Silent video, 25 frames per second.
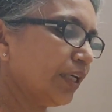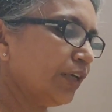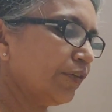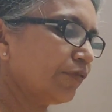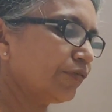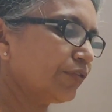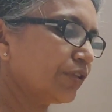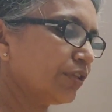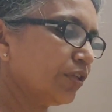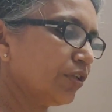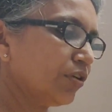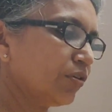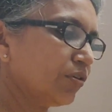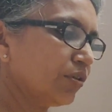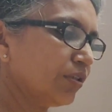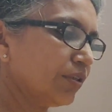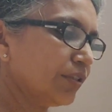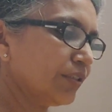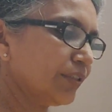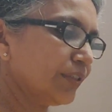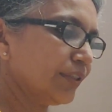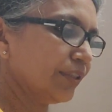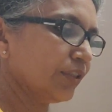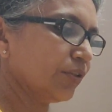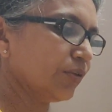
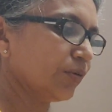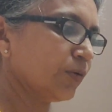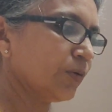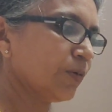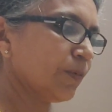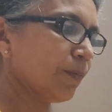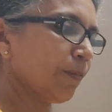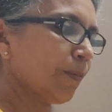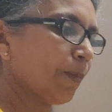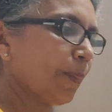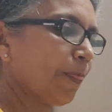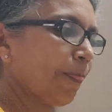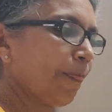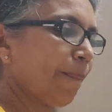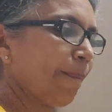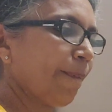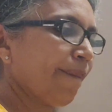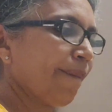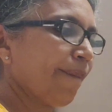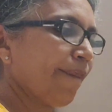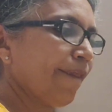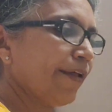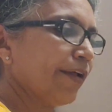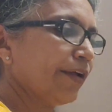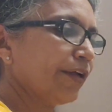epsilon 0
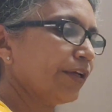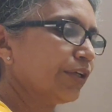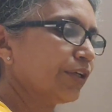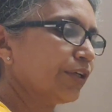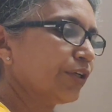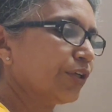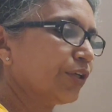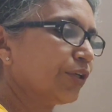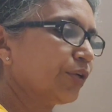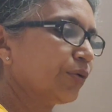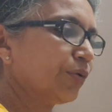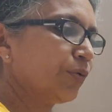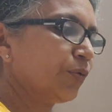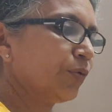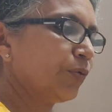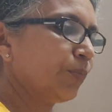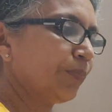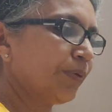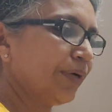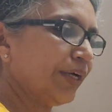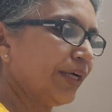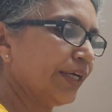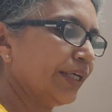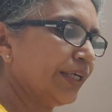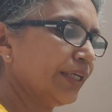q
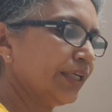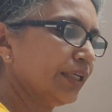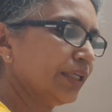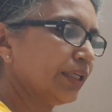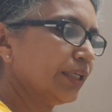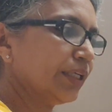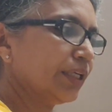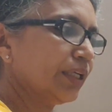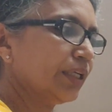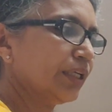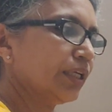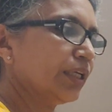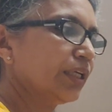by